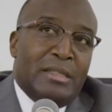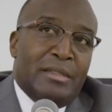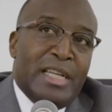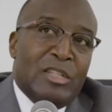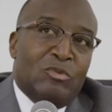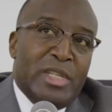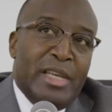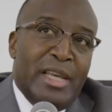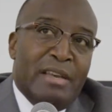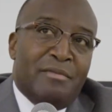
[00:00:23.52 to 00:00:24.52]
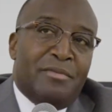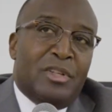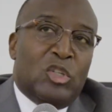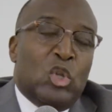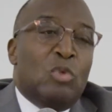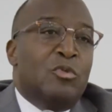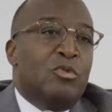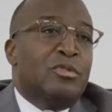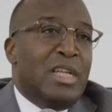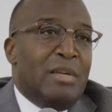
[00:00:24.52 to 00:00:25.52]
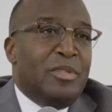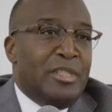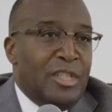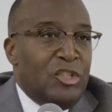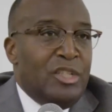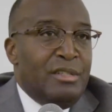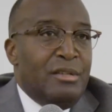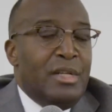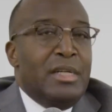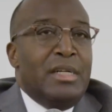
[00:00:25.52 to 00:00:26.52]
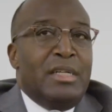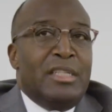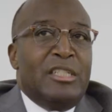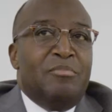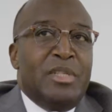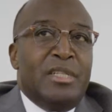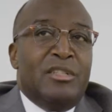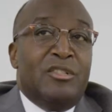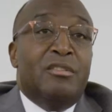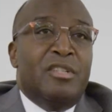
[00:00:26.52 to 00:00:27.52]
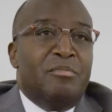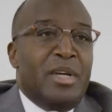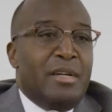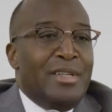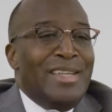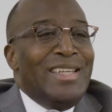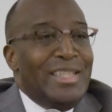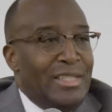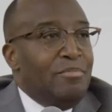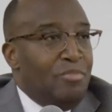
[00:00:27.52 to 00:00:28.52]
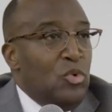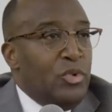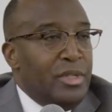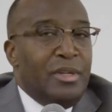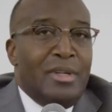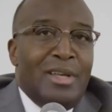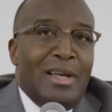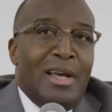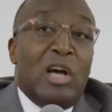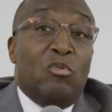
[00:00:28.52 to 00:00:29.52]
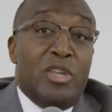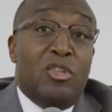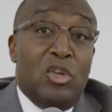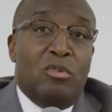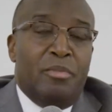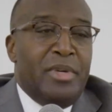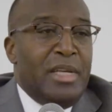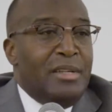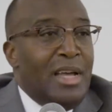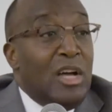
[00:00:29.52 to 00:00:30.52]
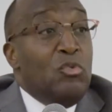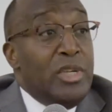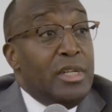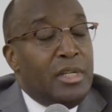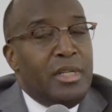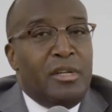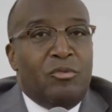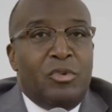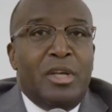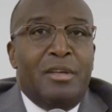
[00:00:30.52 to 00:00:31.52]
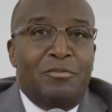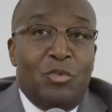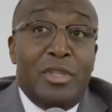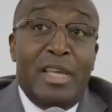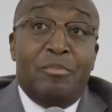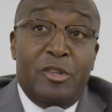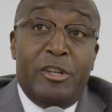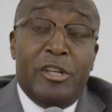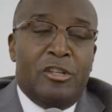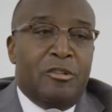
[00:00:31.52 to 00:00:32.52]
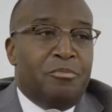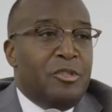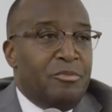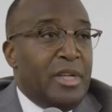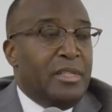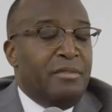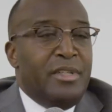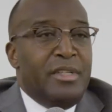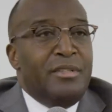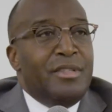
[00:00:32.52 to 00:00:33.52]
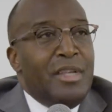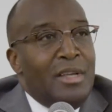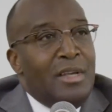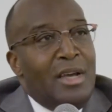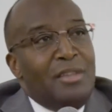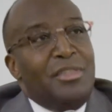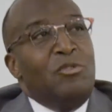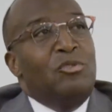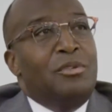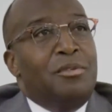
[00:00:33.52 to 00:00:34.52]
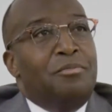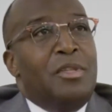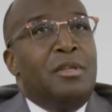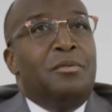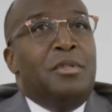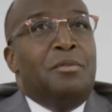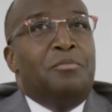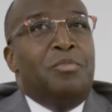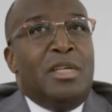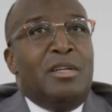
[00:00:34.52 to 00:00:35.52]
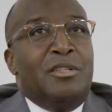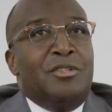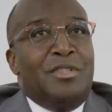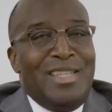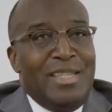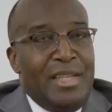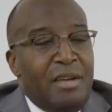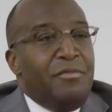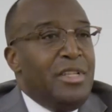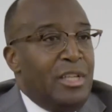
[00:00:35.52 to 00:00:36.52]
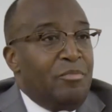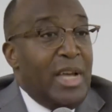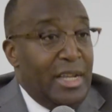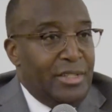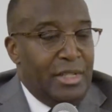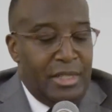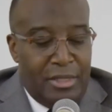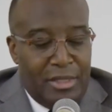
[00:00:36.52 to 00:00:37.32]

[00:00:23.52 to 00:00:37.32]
as we have global competition to be concerned about, it's important how we show up and how we declare what that particular perspective is. I think because in every capacity,